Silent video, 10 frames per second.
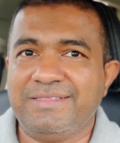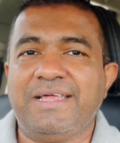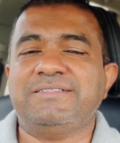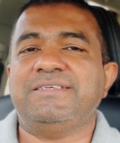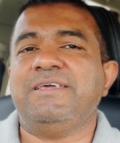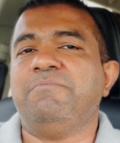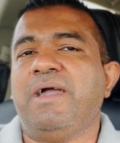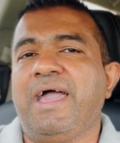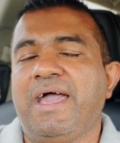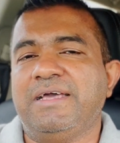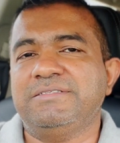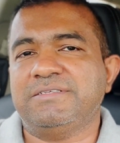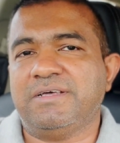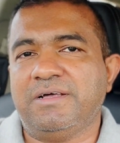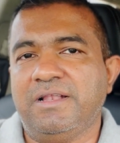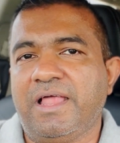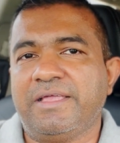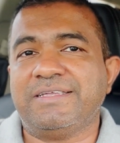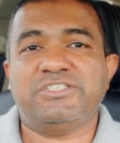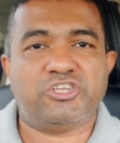That's same as
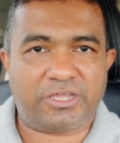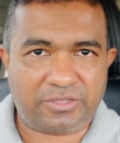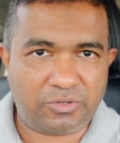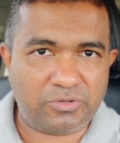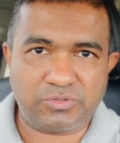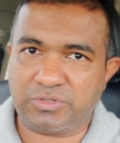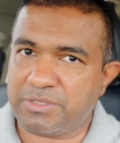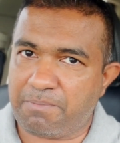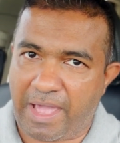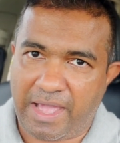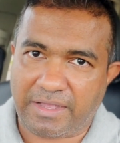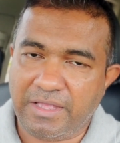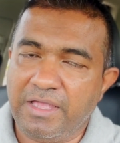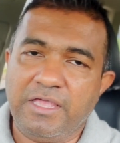like a check you use with the bank.